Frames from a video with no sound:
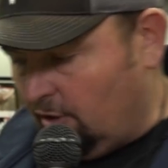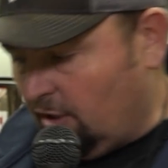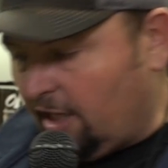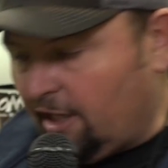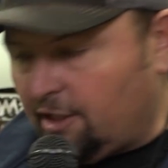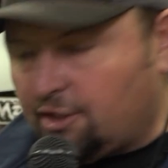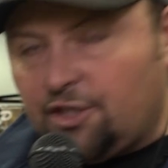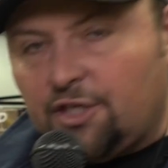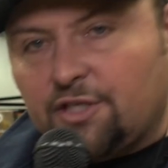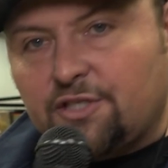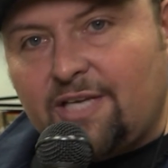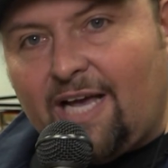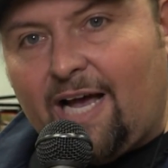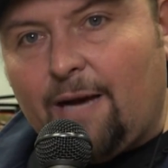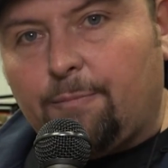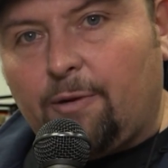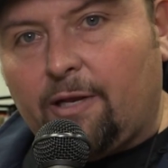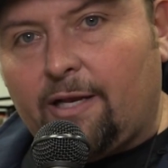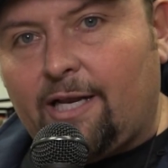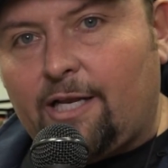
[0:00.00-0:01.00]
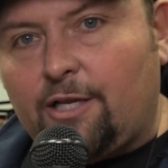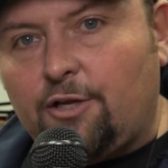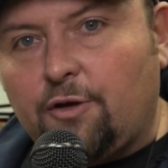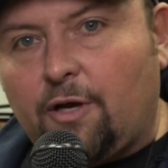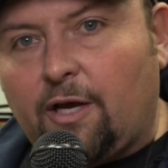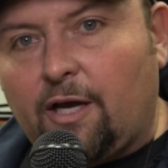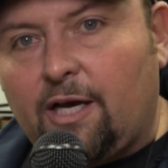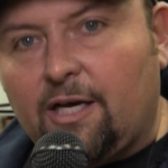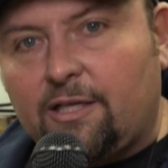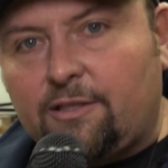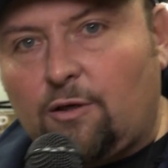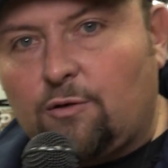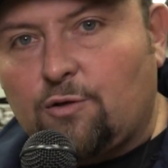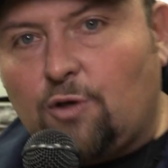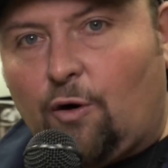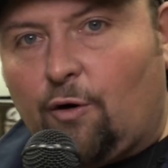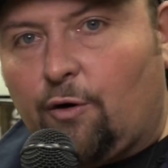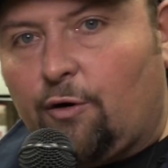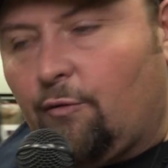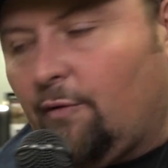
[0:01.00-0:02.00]
Cut you a sapling and you can cut those
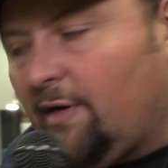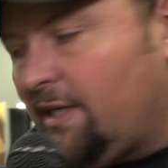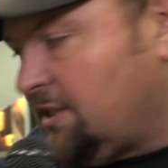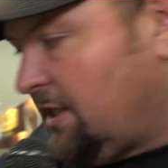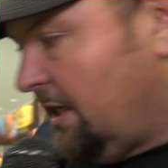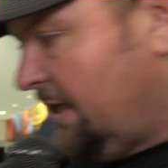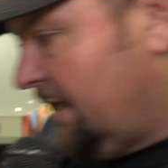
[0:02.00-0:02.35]
hard to reach